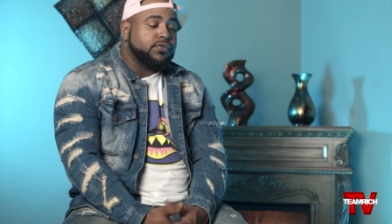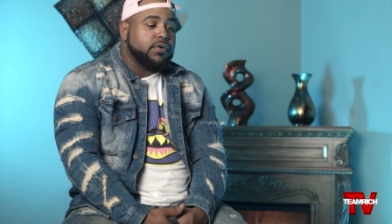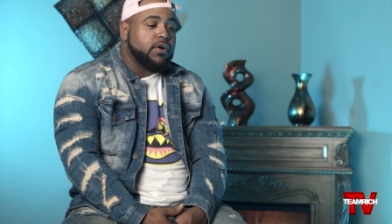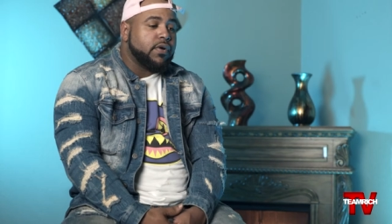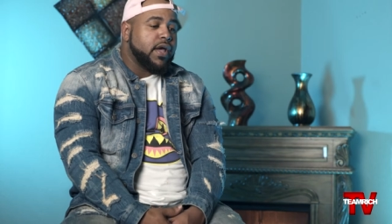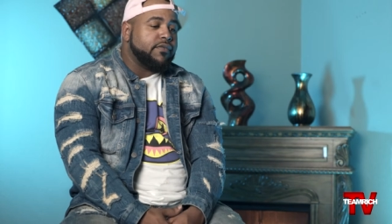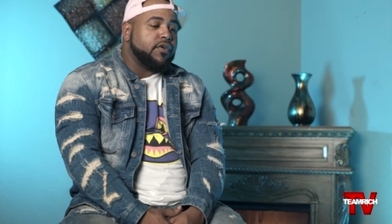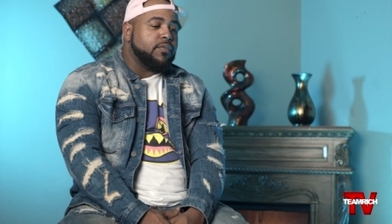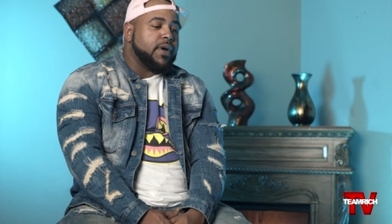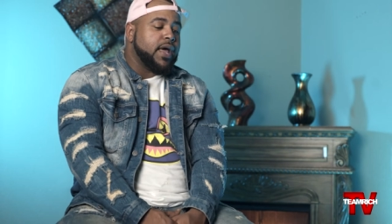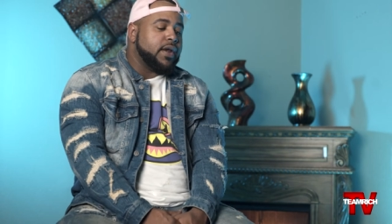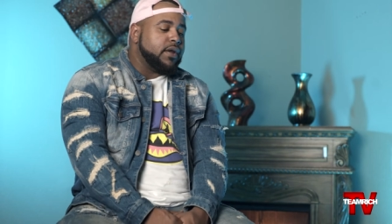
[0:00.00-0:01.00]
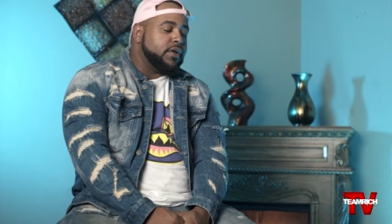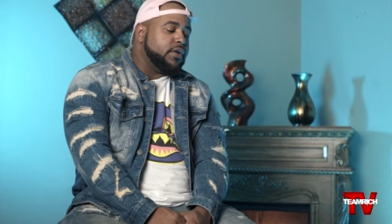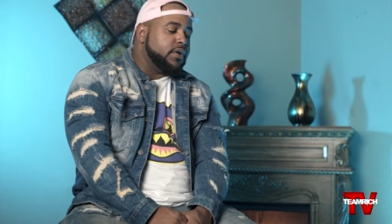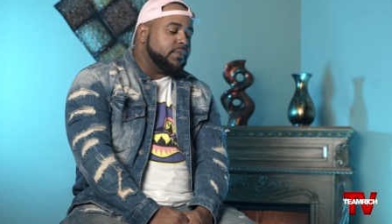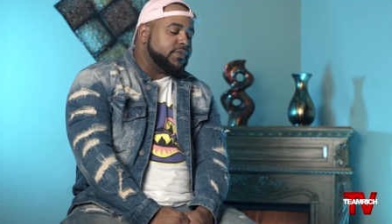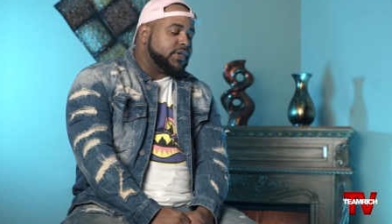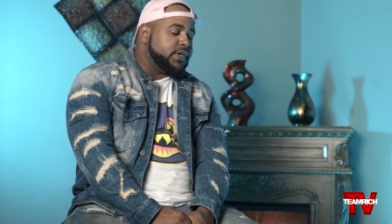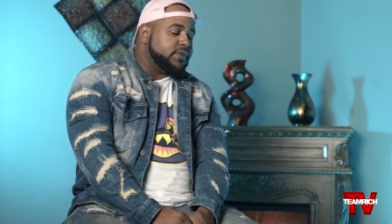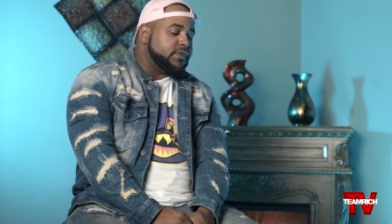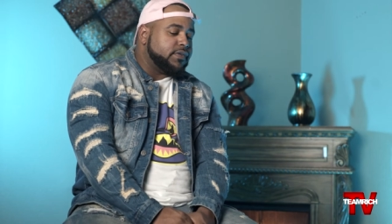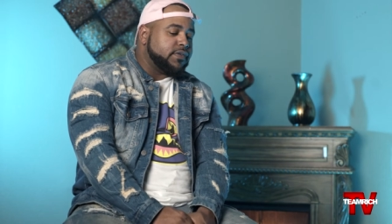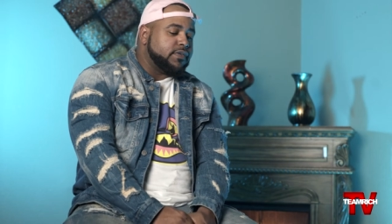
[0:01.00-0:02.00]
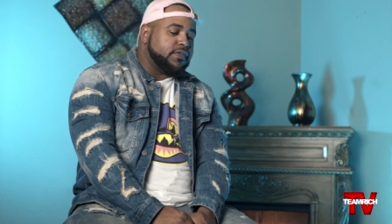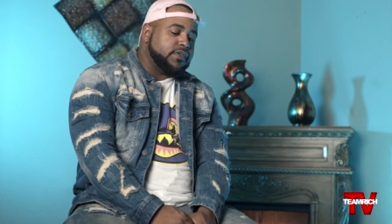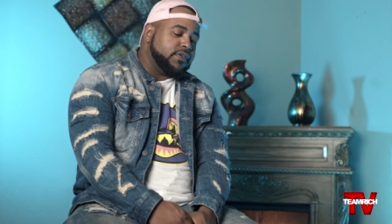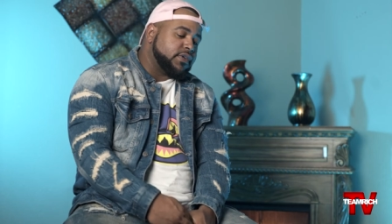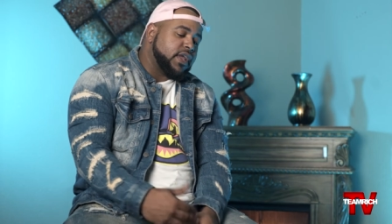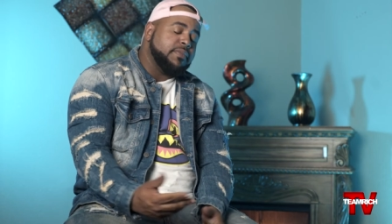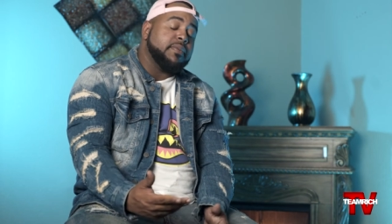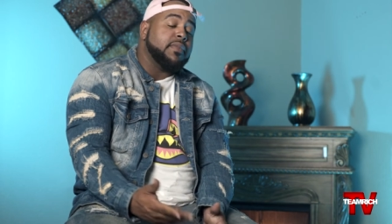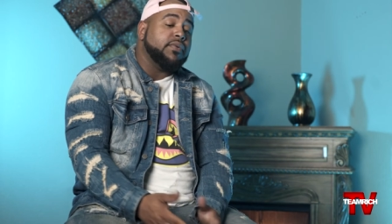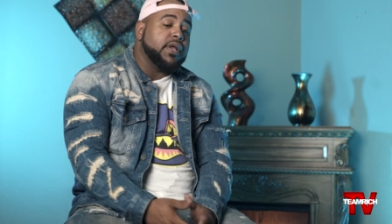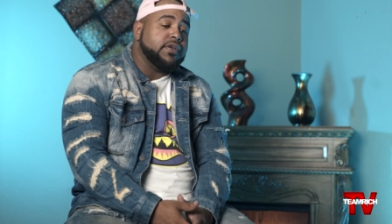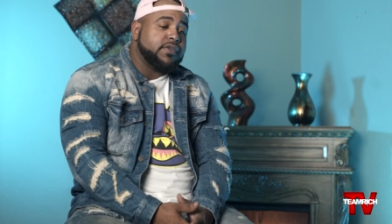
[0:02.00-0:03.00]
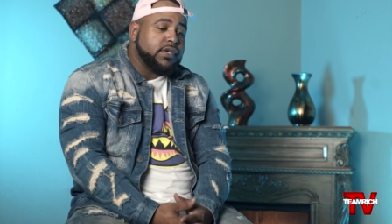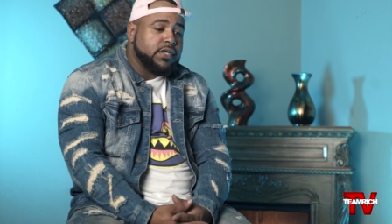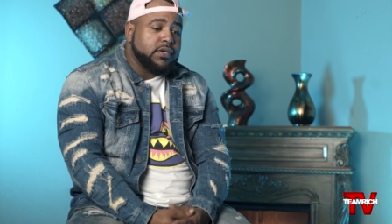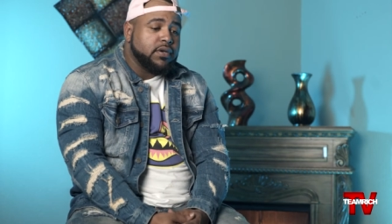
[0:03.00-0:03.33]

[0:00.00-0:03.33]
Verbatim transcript: to or don't have nobody, you know what I'm saying, to, to keep them on their shit.